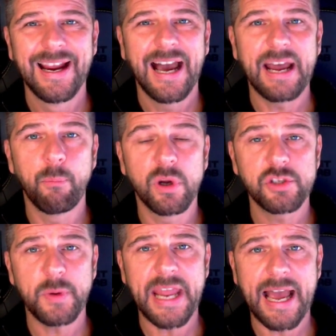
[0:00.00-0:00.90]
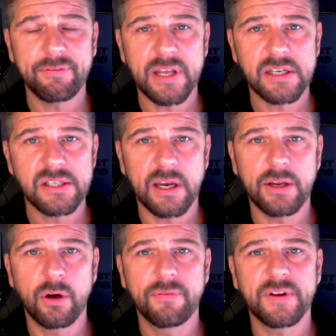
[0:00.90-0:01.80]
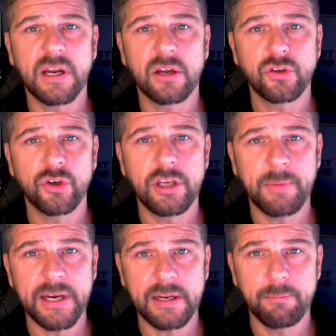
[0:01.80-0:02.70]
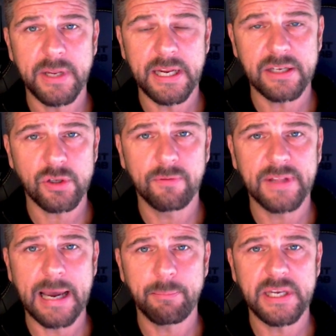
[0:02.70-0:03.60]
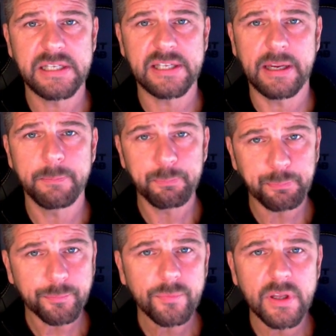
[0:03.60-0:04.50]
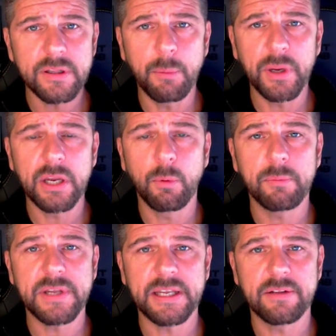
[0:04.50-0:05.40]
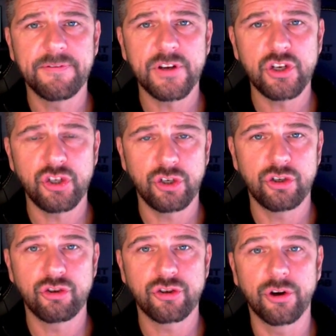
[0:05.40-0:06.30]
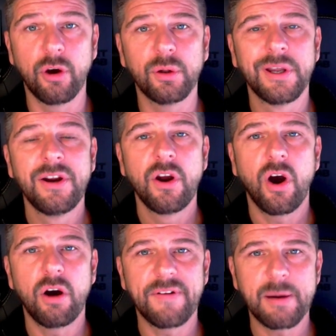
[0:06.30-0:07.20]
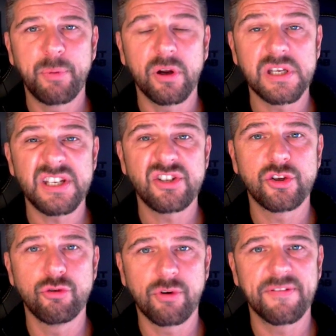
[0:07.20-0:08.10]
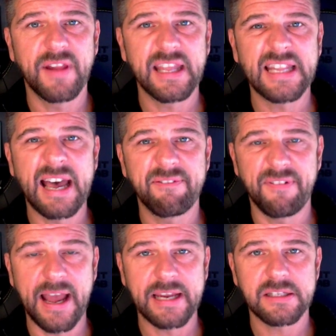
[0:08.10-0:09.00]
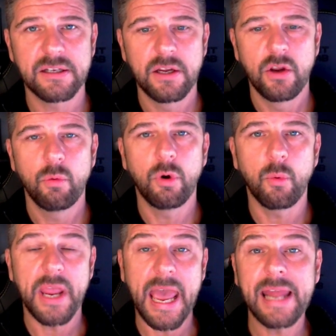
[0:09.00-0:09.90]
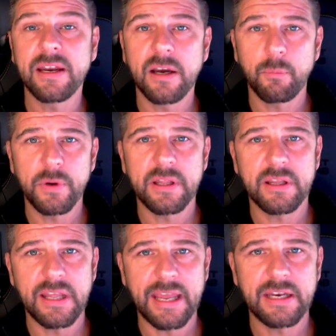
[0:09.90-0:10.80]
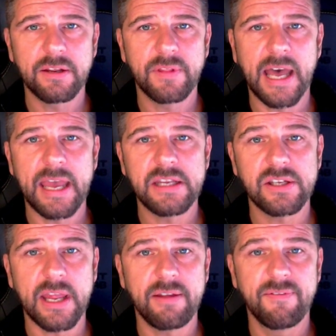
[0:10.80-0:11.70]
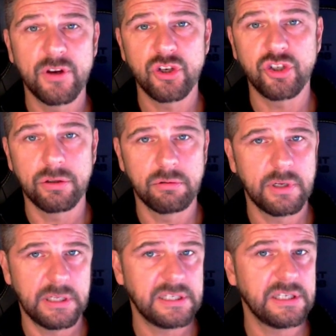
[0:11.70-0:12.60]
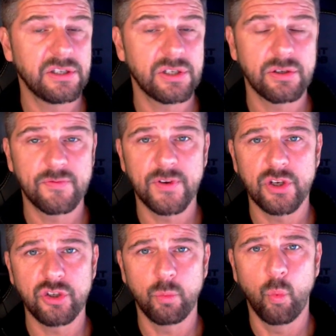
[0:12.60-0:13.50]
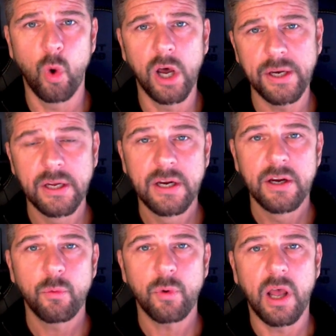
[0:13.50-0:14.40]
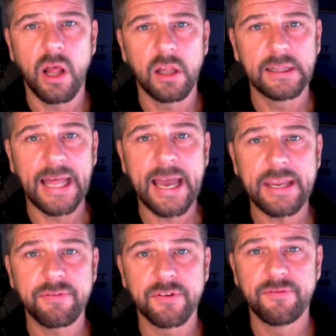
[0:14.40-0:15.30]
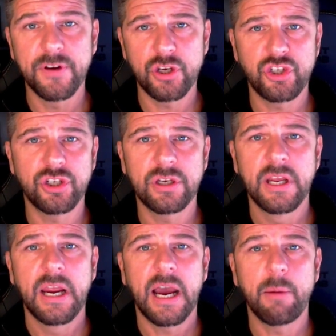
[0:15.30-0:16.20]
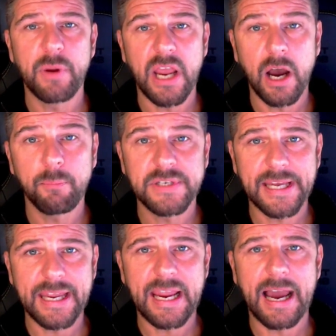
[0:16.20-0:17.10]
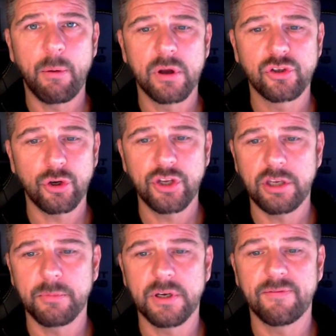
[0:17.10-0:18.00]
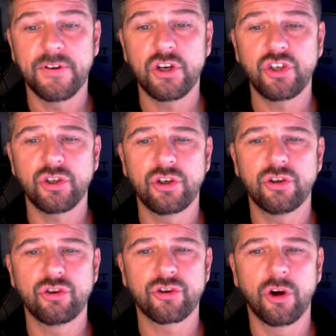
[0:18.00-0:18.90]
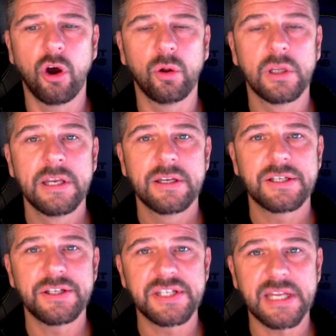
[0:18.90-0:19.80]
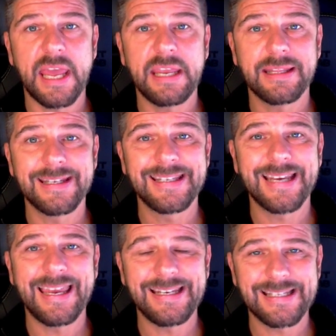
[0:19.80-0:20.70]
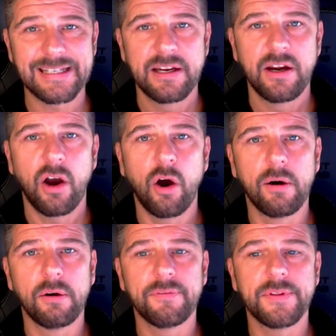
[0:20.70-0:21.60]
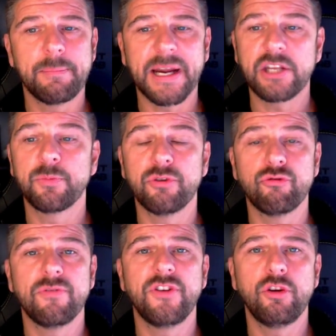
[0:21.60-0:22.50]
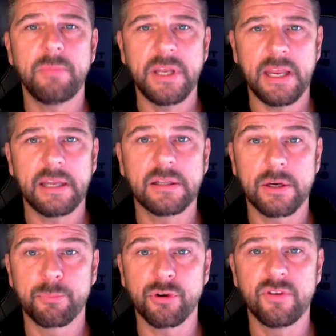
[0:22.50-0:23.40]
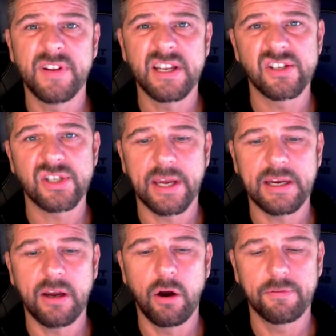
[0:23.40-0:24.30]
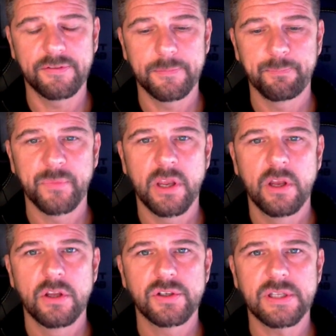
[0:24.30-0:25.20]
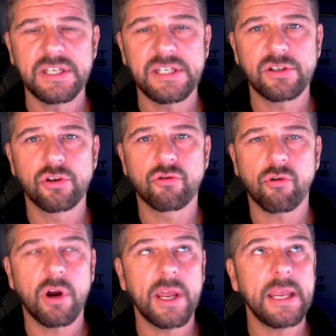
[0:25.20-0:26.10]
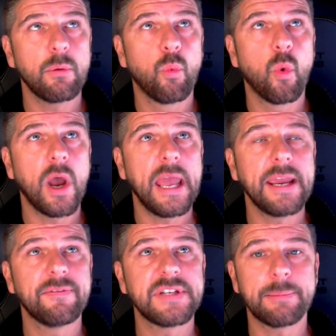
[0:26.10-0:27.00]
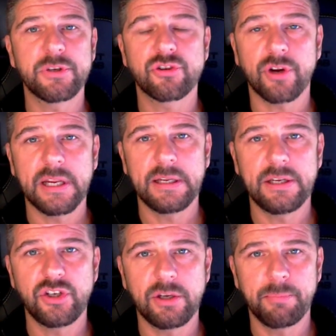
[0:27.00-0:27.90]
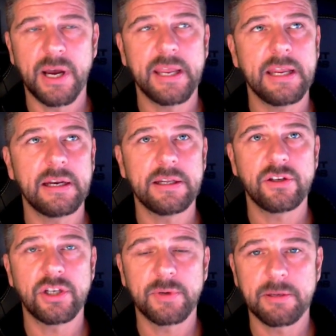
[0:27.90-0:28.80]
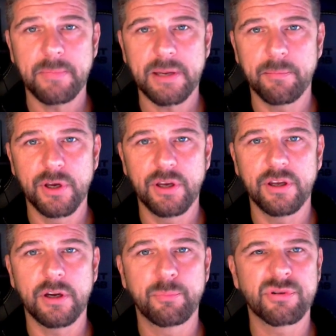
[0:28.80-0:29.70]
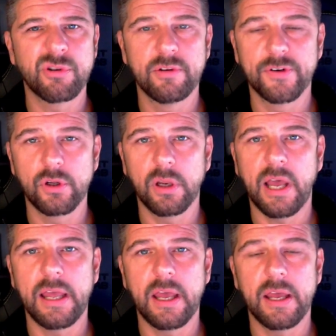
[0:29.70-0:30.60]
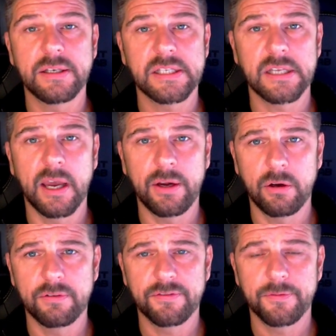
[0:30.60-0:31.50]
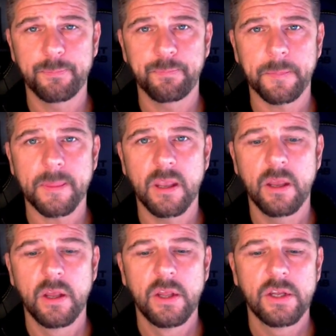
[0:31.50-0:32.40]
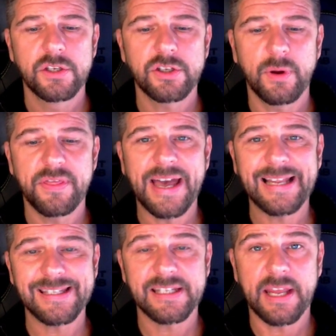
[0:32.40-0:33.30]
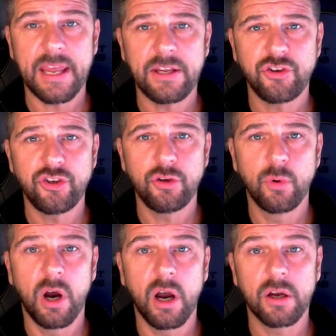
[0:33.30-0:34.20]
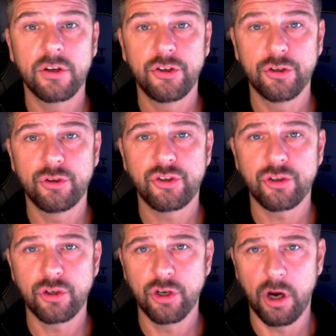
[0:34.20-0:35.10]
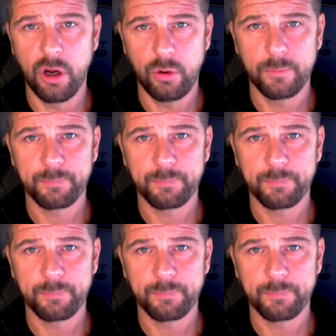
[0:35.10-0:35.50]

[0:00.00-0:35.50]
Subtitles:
And once we have that sign off and our documented minutes of that meeting, then we're going to update the version control of our policies to reflect that fact. What we end up with at the end of that is a version, in this instance, version 1, live version, and we update our document version control to say the date of the management review meeting that approved it and signed it off. So this is a great way of demonstrating leadership buy-in, leadership commitment, approval, and sign off. So at that stage, you are good to go.